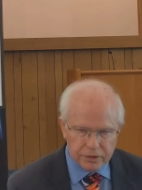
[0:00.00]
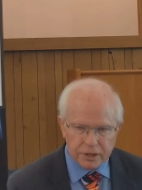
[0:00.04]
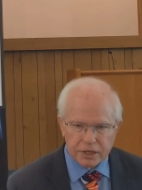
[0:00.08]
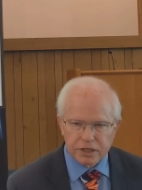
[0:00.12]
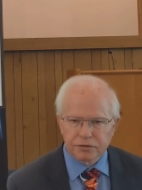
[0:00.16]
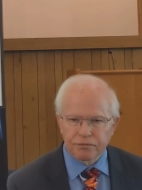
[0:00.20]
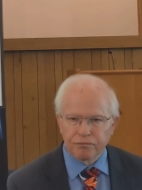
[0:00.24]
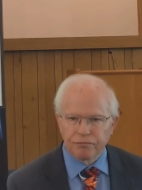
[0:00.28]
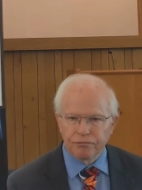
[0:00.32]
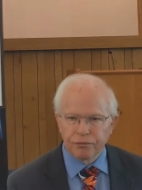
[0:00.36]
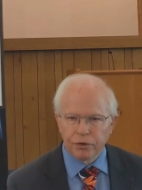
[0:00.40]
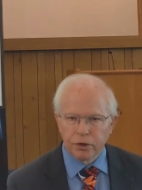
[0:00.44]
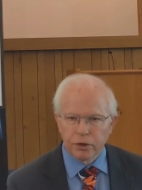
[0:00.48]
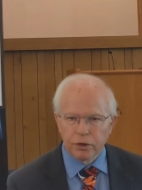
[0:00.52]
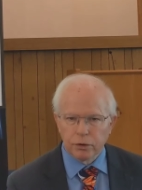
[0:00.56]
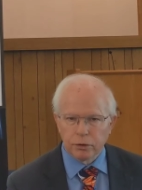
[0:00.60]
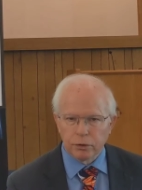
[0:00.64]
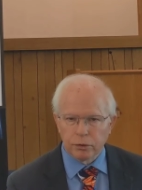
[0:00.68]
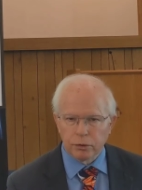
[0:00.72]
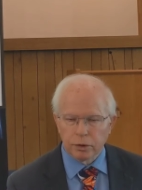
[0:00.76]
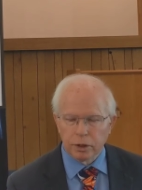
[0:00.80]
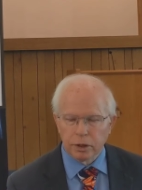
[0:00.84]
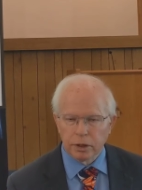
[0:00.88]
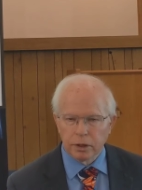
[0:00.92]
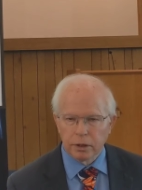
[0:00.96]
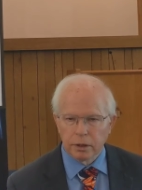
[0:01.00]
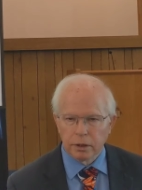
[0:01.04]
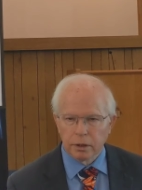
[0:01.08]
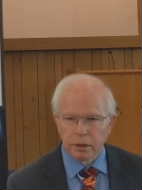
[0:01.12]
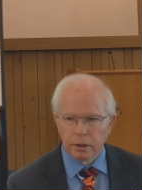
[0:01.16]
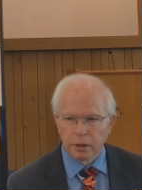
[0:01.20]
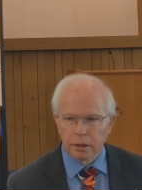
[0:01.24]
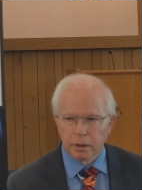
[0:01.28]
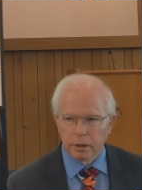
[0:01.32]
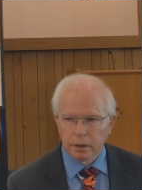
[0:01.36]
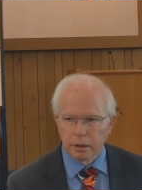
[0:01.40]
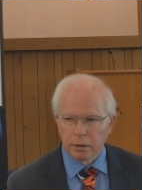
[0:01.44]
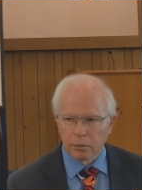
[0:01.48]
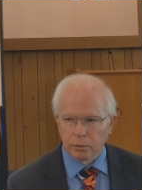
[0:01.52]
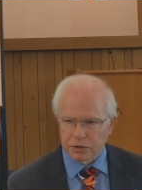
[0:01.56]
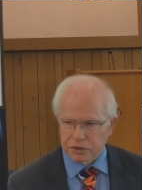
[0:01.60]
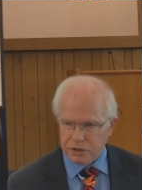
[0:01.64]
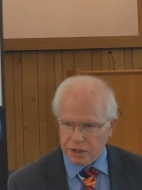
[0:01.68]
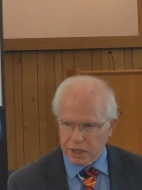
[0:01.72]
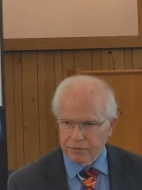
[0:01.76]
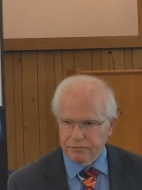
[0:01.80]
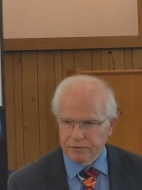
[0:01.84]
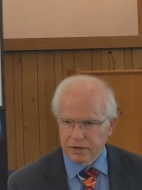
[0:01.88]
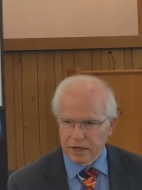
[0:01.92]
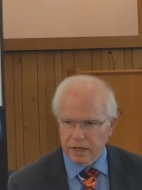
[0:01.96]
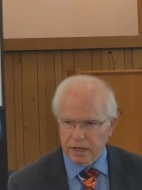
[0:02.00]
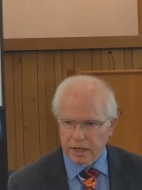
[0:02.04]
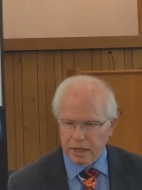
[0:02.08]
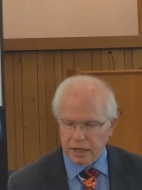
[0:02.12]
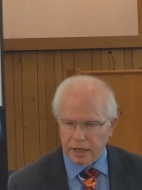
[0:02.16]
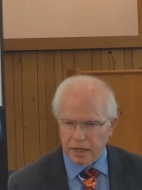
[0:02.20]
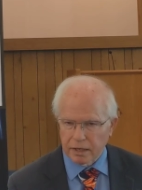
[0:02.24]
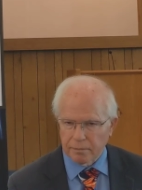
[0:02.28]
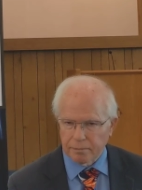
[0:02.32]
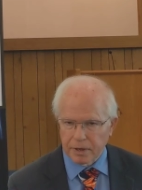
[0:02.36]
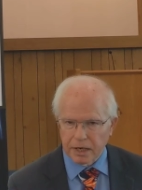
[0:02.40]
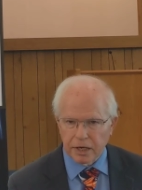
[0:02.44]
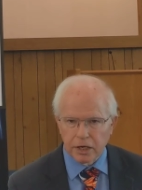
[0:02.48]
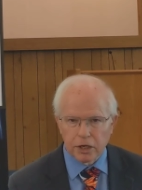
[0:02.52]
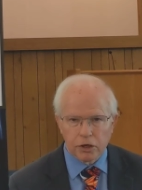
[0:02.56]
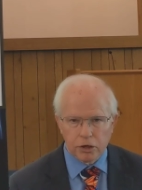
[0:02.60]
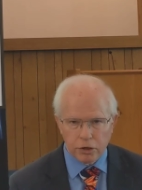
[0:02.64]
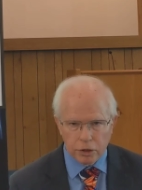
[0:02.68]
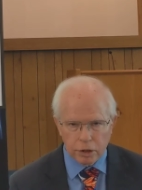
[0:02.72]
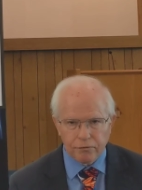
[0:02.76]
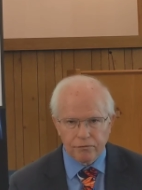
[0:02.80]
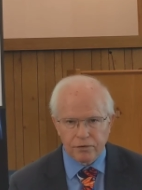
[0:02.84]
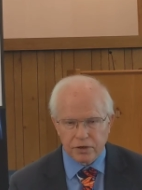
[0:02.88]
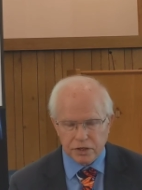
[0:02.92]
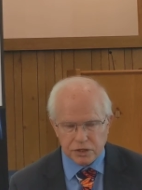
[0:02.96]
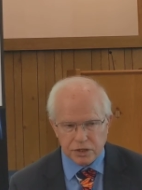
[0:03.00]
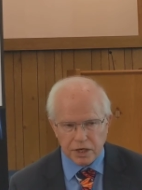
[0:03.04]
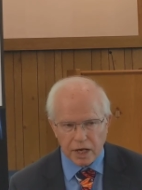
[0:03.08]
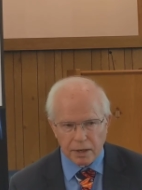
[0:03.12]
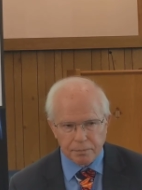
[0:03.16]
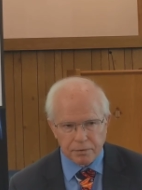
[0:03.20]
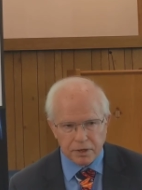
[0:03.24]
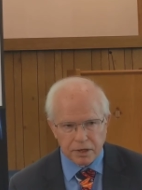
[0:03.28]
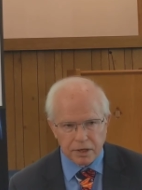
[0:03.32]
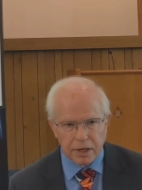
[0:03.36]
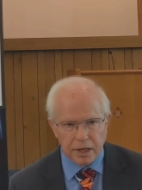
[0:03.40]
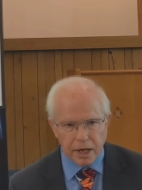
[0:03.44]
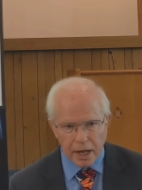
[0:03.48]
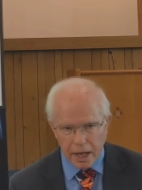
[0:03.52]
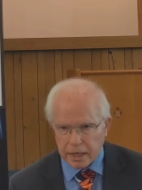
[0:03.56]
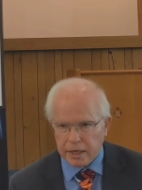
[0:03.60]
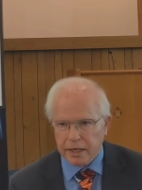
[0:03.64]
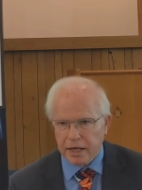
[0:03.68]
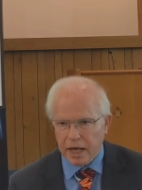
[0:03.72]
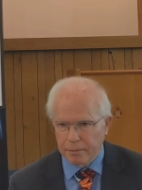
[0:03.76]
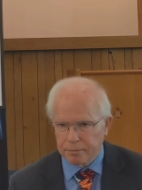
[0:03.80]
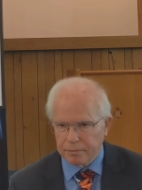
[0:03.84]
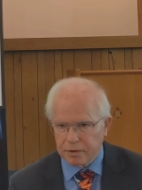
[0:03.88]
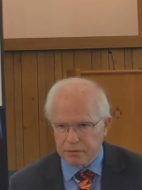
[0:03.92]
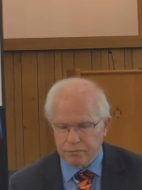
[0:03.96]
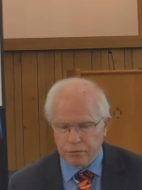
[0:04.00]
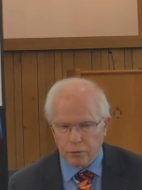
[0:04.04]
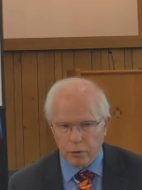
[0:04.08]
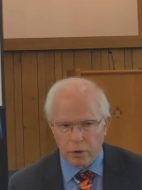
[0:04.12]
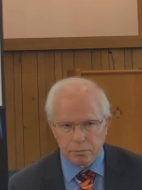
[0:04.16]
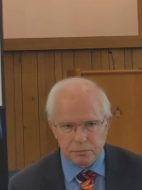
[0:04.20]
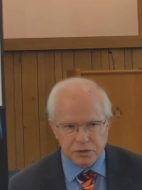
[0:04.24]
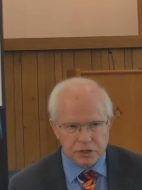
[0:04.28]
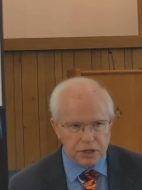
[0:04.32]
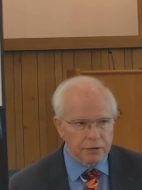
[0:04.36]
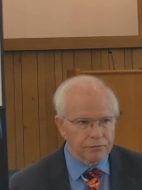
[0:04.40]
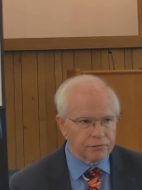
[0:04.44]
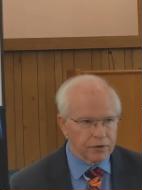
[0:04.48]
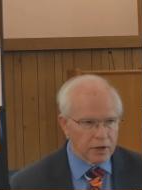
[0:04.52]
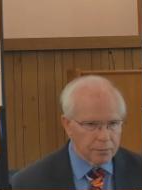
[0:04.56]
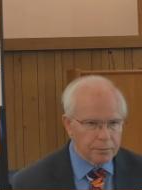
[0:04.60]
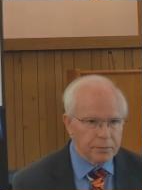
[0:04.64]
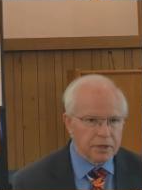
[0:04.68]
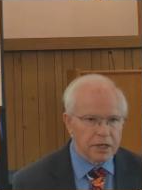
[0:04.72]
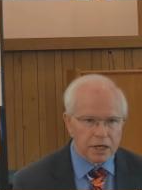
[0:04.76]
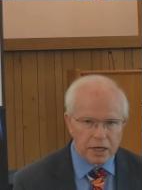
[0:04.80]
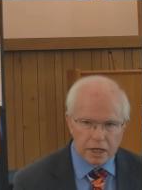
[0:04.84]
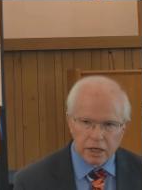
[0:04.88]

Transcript: This food was given to him, and he could have accepted it and kept it for himself, him,